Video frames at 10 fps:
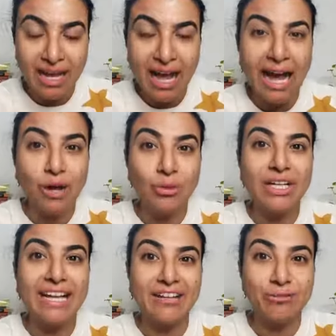How would
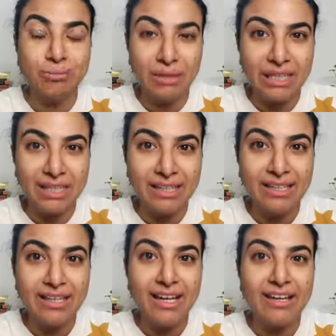life be
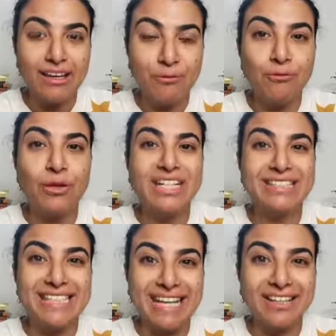if
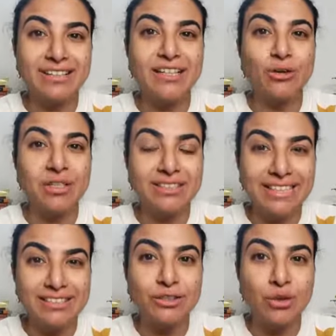we take
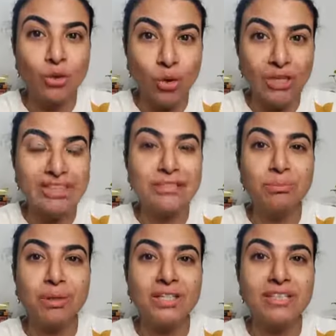this role, this
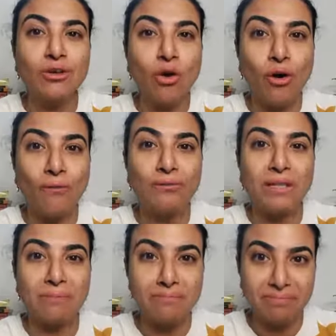burden off
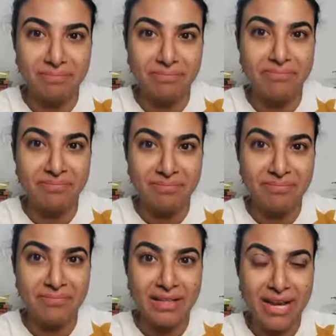them?
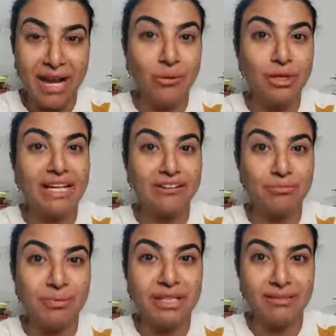How would
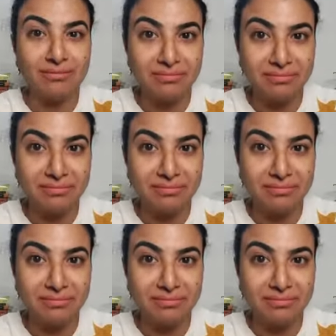life be?